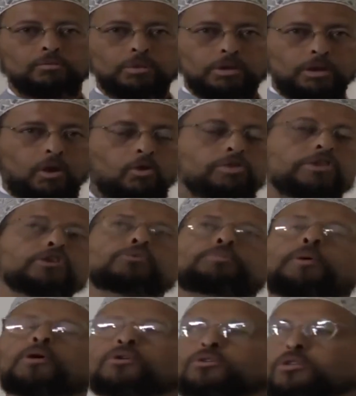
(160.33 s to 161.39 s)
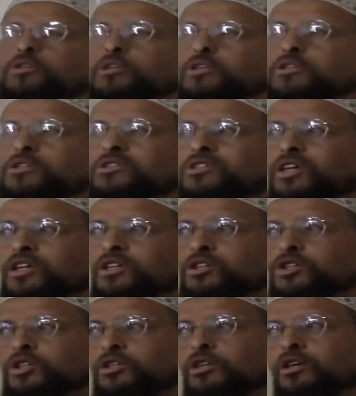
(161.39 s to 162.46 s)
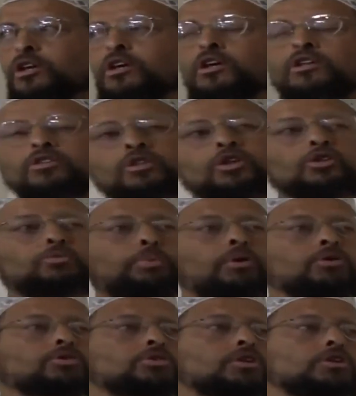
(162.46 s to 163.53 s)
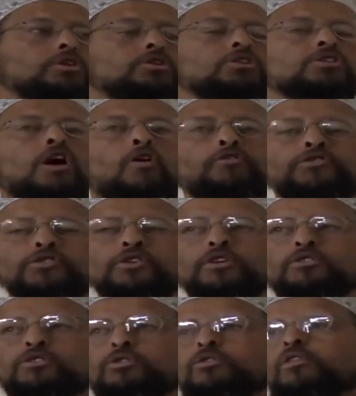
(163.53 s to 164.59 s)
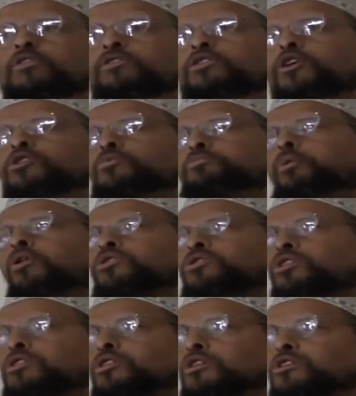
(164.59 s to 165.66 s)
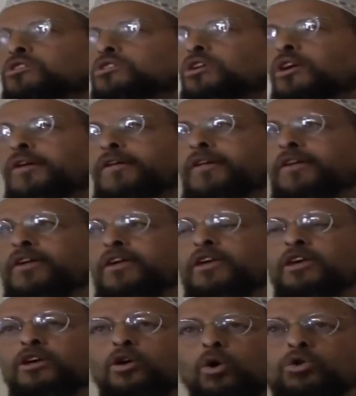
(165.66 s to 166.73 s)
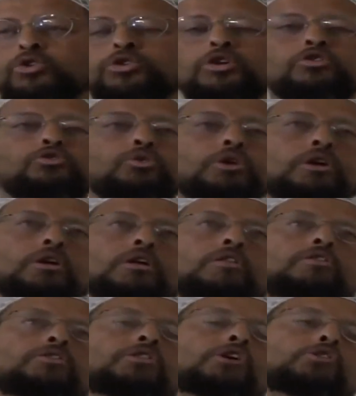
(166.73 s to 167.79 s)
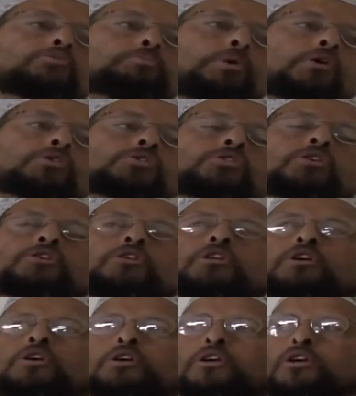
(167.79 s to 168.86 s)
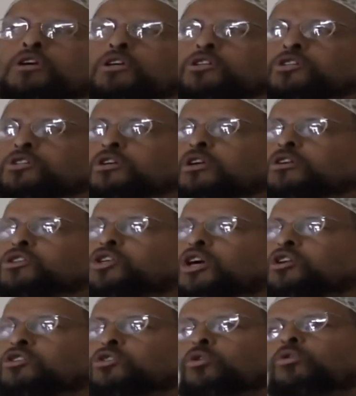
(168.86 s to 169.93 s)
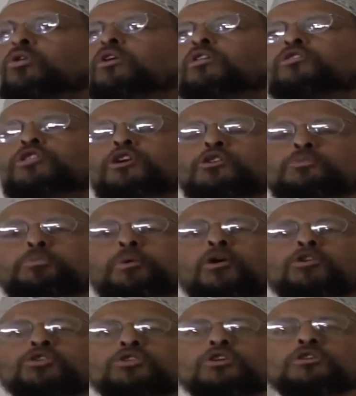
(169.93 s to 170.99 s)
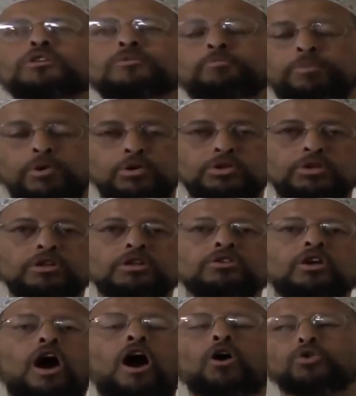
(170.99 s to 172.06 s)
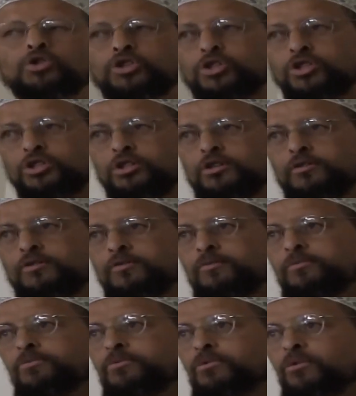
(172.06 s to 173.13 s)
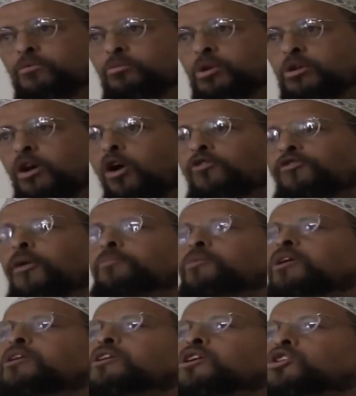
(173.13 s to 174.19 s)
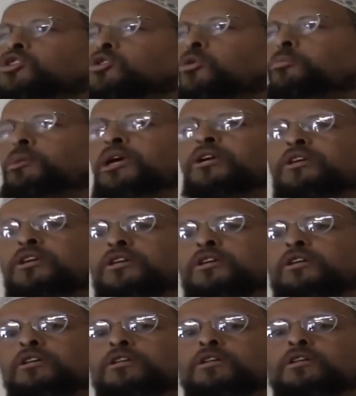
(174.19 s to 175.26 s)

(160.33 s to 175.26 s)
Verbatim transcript: You know, this person is stingy. This person is self centered. This person is egocentric. This person is gentle. This person, person is harsh. We know from the initial meeting.